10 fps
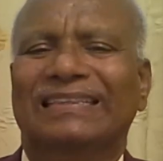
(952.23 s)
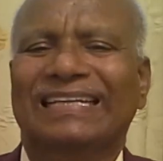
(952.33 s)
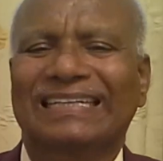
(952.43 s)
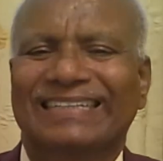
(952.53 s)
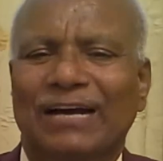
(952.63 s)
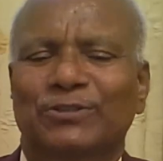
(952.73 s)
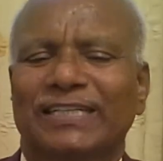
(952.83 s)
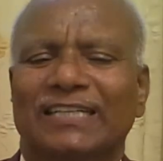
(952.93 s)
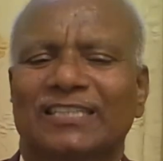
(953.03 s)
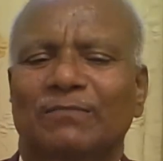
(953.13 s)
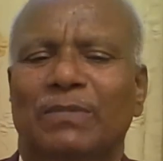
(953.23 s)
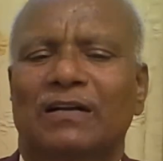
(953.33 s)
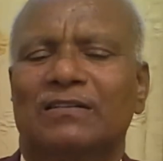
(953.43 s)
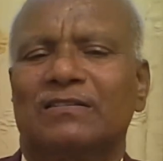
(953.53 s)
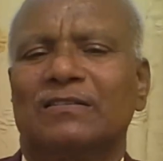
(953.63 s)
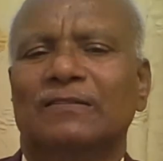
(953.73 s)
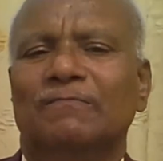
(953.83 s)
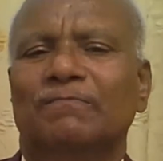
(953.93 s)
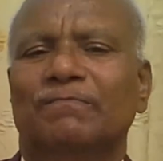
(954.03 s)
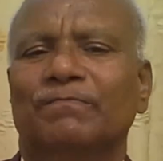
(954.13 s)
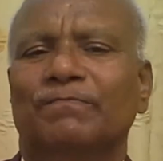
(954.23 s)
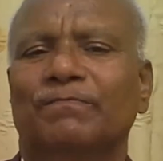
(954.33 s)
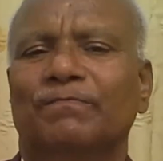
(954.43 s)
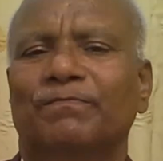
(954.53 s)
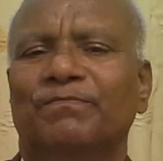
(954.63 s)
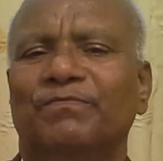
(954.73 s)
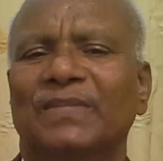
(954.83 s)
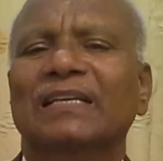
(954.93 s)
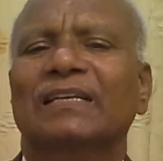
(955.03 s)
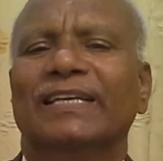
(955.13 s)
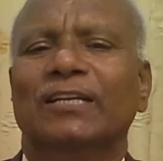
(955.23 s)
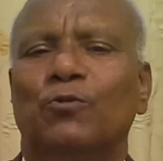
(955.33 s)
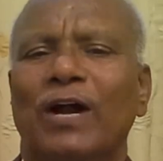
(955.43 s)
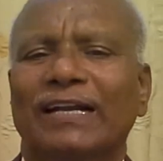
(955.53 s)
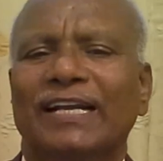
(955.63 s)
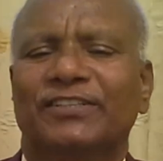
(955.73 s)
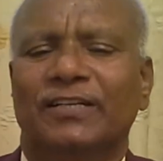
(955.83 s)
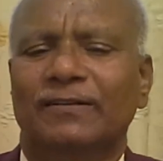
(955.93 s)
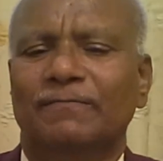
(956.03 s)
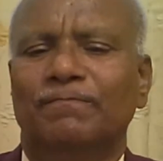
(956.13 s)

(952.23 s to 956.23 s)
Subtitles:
then drowsiness in birds, incoordination,